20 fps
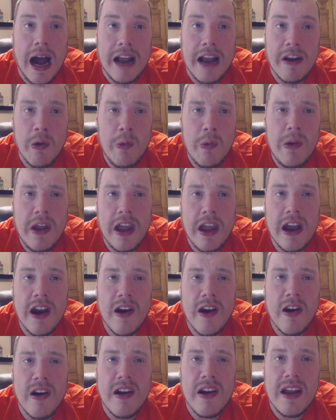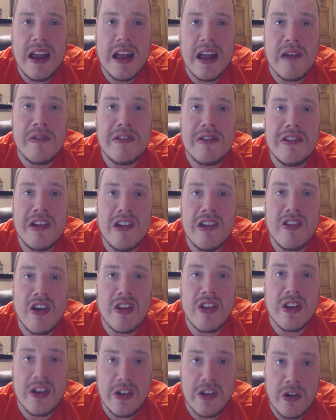I don't care if she's
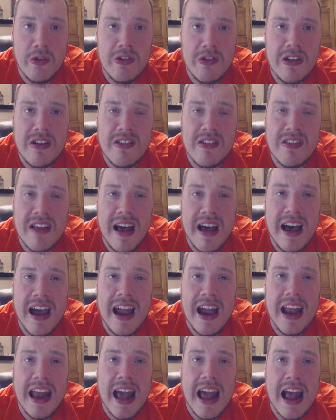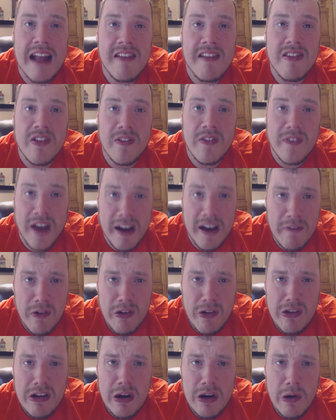on the losing side at
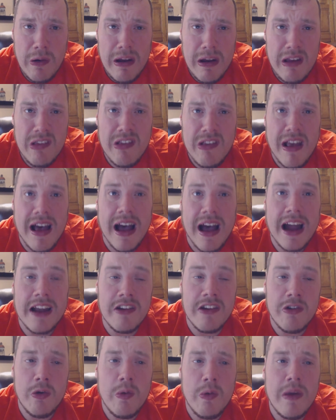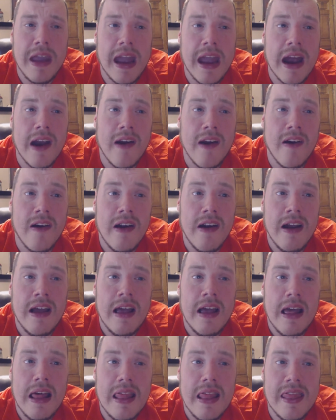Survivor Series. I do care
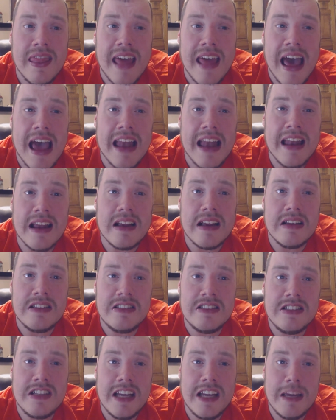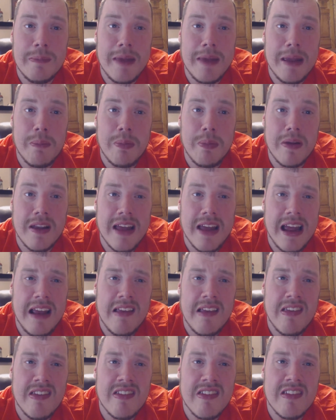that she be
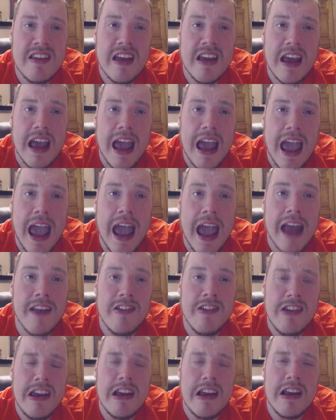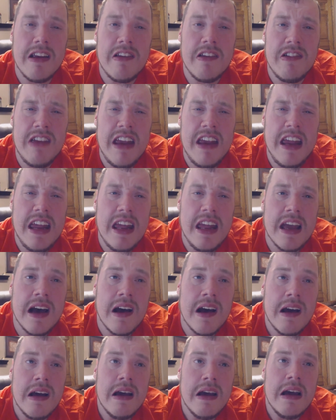placed, and she